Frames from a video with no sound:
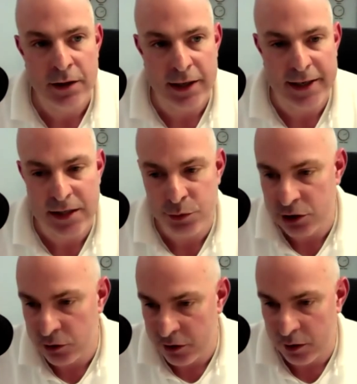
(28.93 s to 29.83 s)
I guess when you
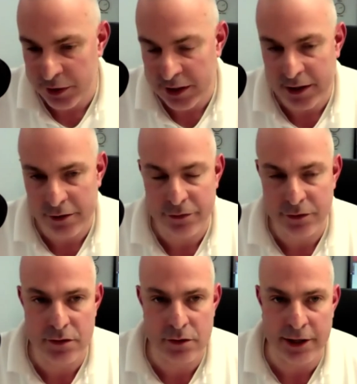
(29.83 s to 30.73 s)
look at the PDF on
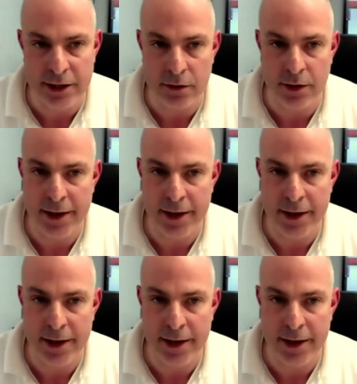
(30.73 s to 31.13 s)
the screen,